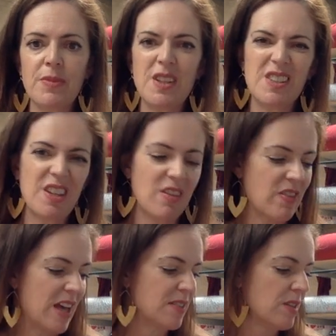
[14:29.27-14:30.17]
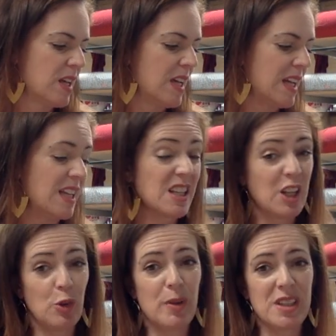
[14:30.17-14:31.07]
So you see that is a
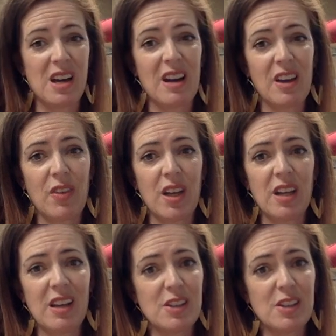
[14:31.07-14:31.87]
little bit darker than it.